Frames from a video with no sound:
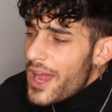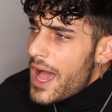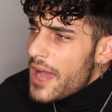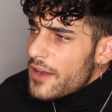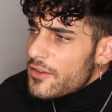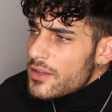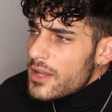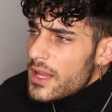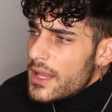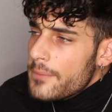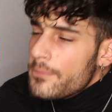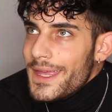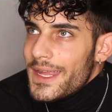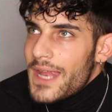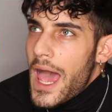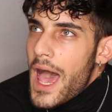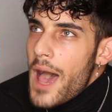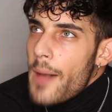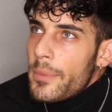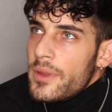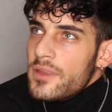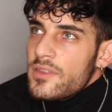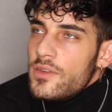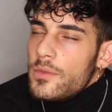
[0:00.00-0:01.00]
Actually, it
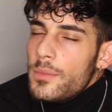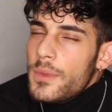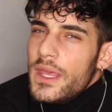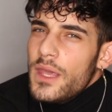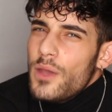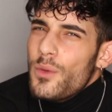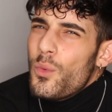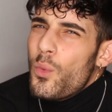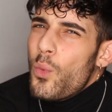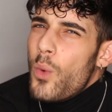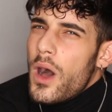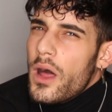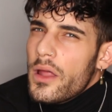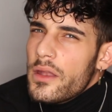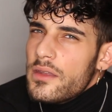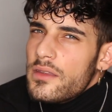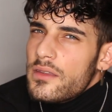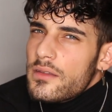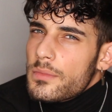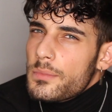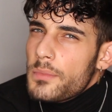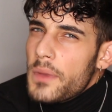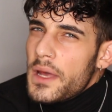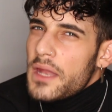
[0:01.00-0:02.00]
happened to me
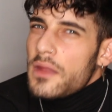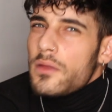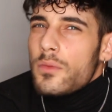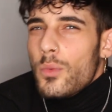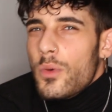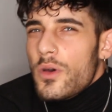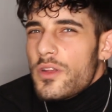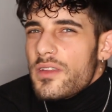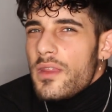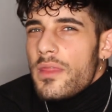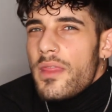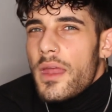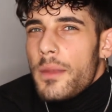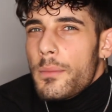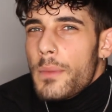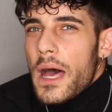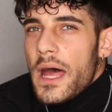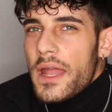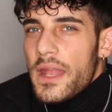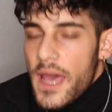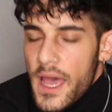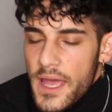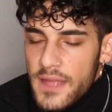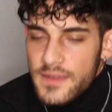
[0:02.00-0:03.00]
once, but it wasn't that
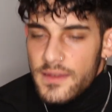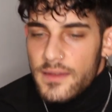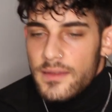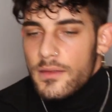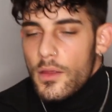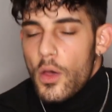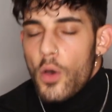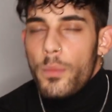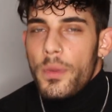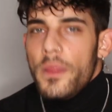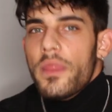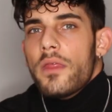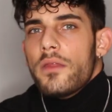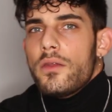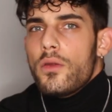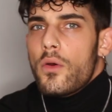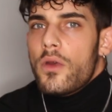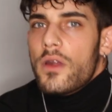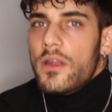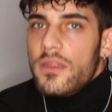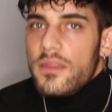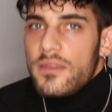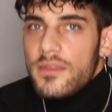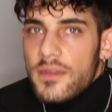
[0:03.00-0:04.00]
bad. I just opened the
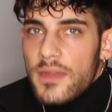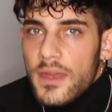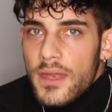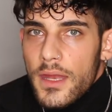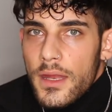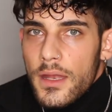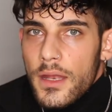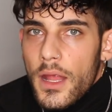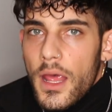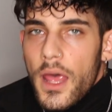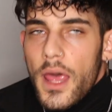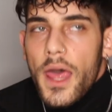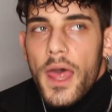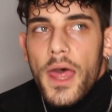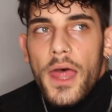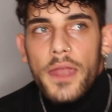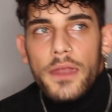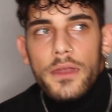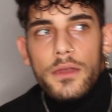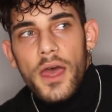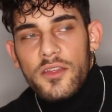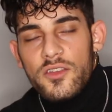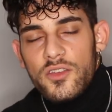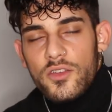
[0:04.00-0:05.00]
door, sit it,
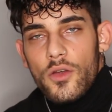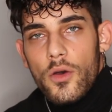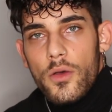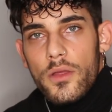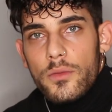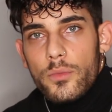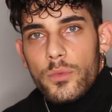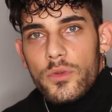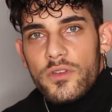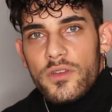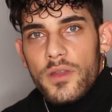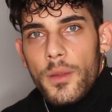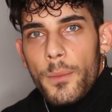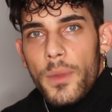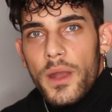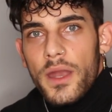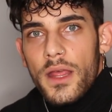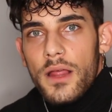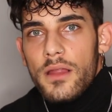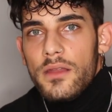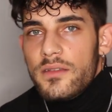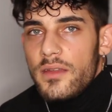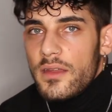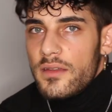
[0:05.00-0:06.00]
and I saw it was somebody
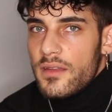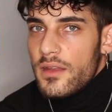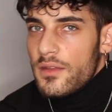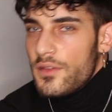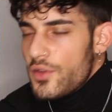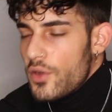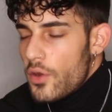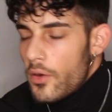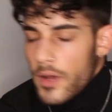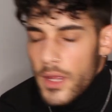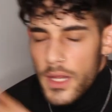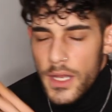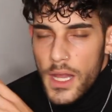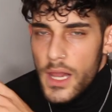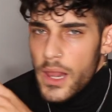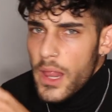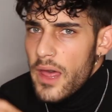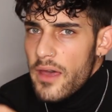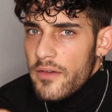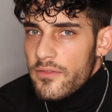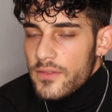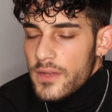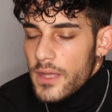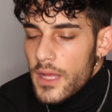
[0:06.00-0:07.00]
else. I said sorry and I
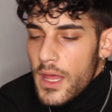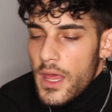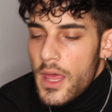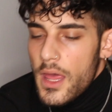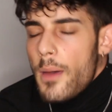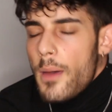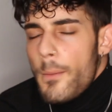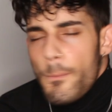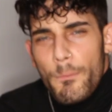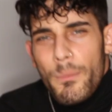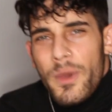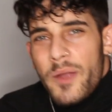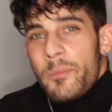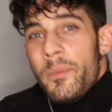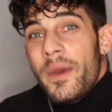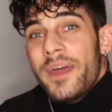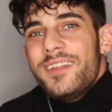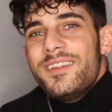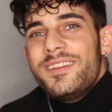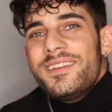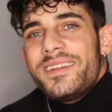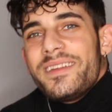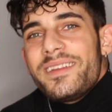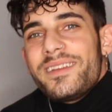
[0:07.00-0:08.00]
left. But my
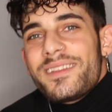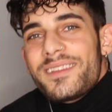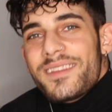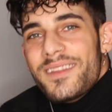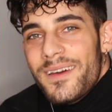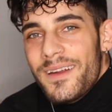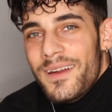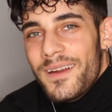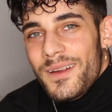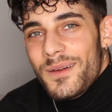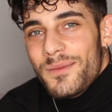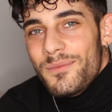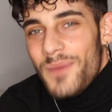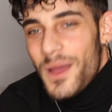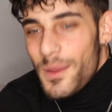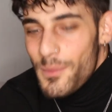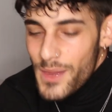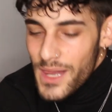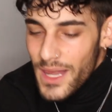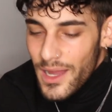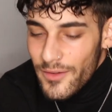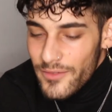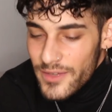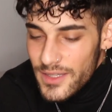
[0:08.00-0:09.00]
sister, my
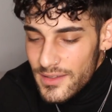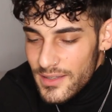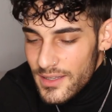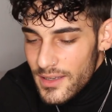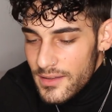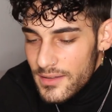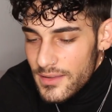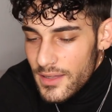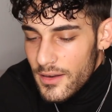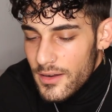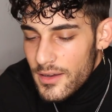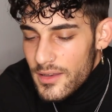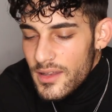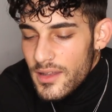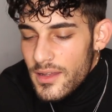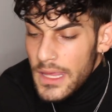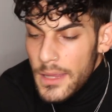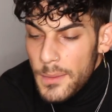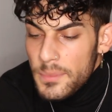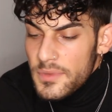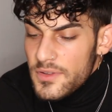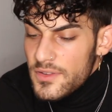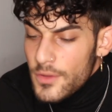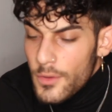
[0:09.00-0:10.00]
beloved sister,
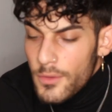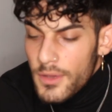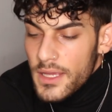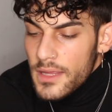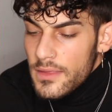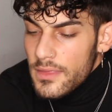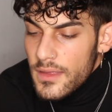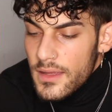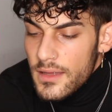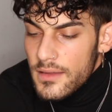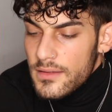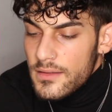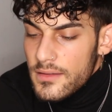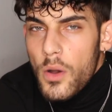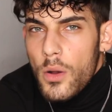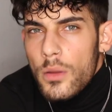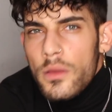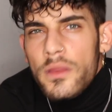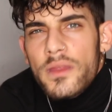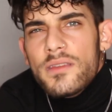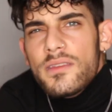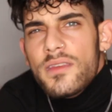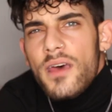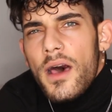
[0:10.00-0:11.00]
keeps doing this all
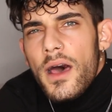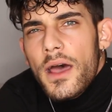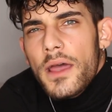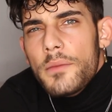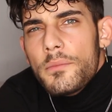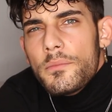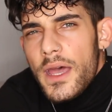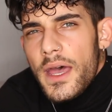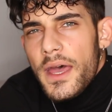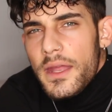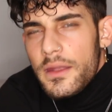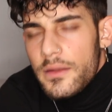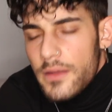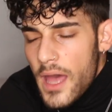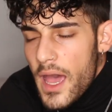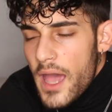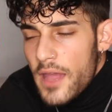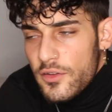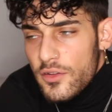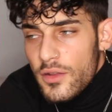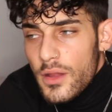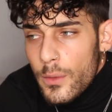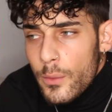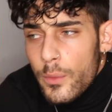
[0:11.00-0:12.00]
the time, and
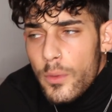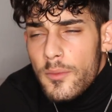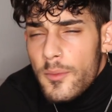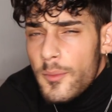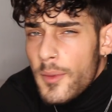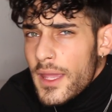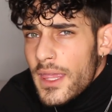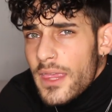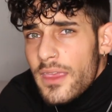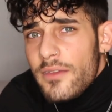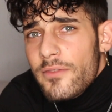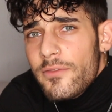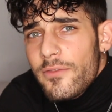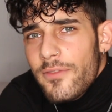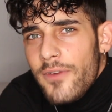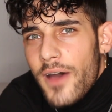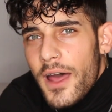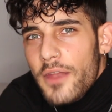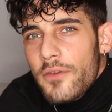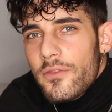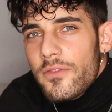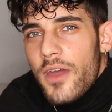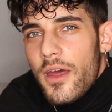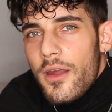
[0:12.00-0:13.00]
actually we're making
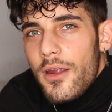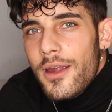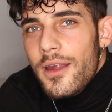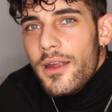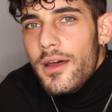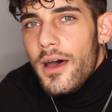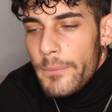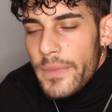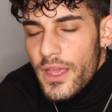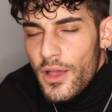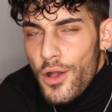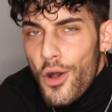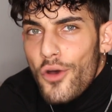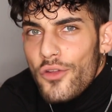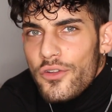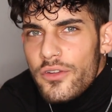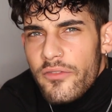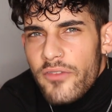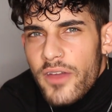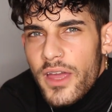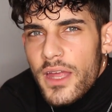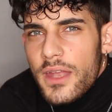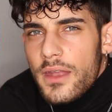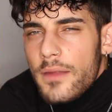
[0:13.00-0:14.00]
fun of her because
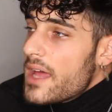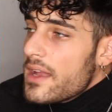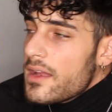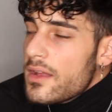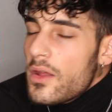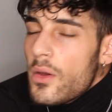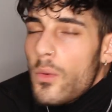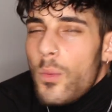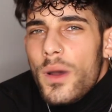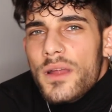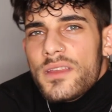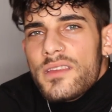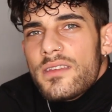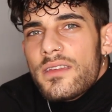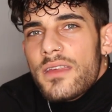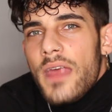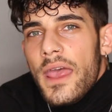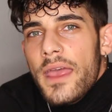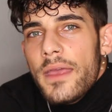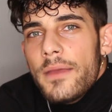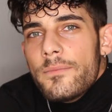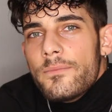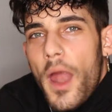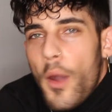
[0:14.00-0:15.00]
of it. I don't know what to say.